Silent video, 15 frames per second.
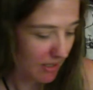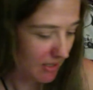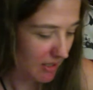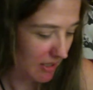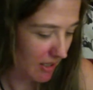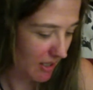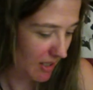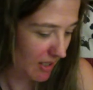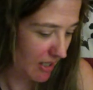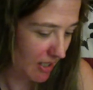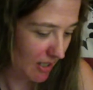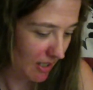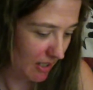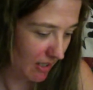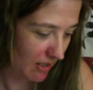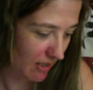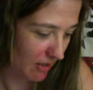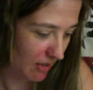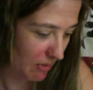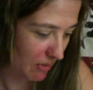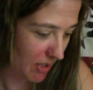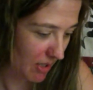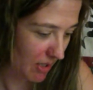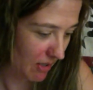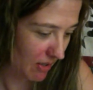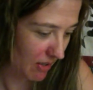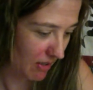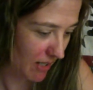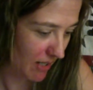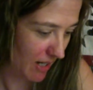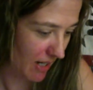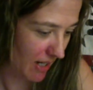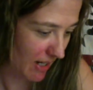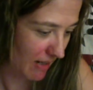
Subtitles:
see here. We are at.